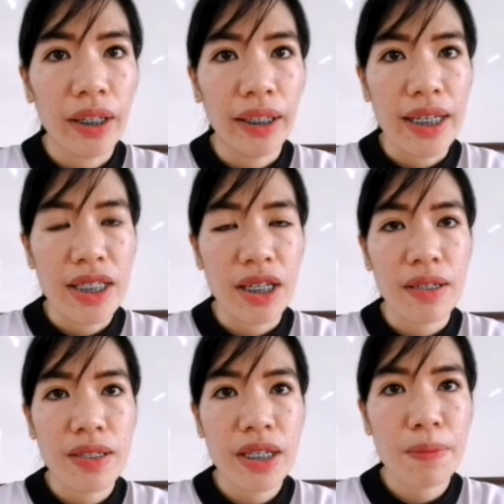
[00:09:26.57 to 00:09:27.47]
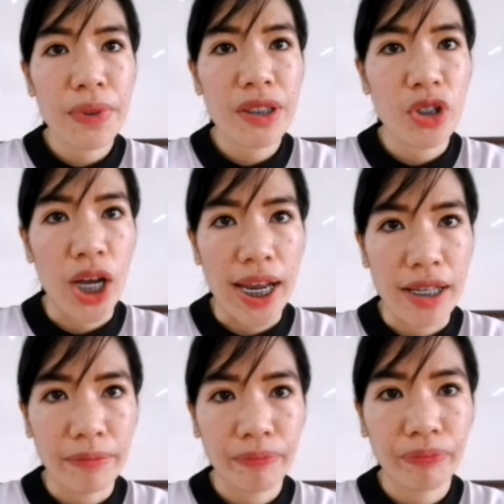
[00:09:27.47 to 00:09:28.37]
Okay, so simple
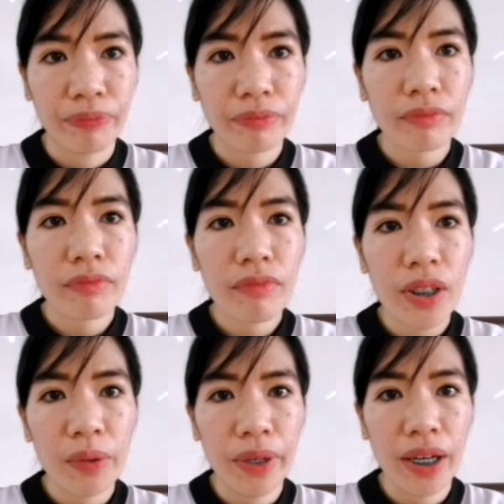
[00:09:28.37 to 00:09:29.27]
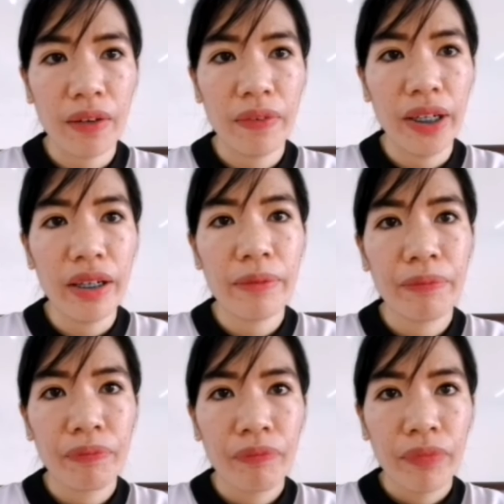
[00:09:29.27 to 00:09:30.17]
chain. We have here
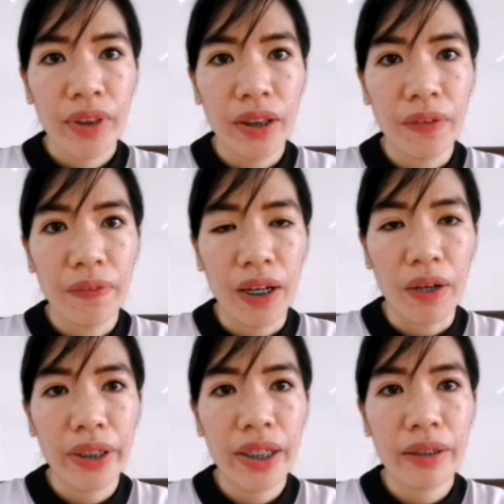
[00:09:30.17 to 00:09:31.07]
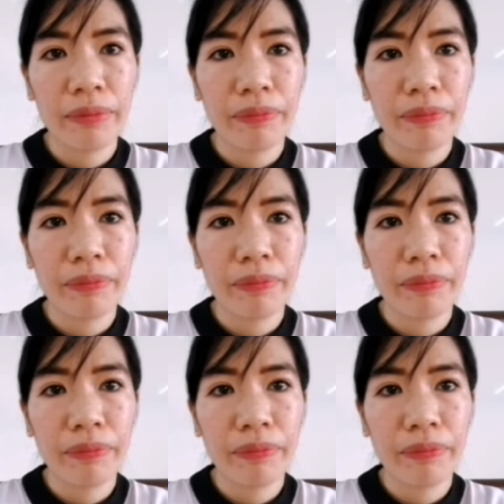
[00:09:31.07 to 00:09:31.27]
the flower,